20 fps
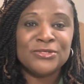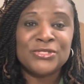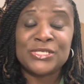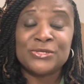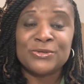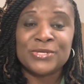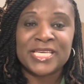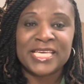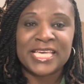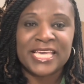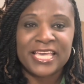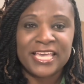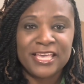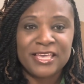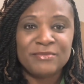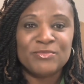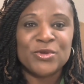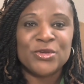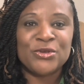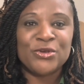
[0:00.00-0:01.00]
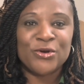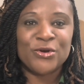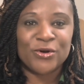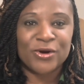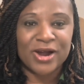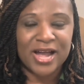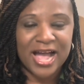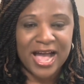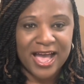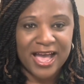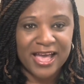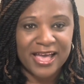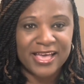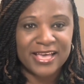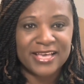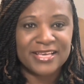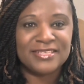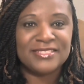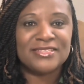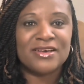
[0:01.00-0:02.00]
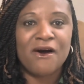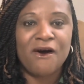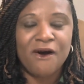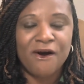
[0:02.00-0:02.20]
to keep your eyes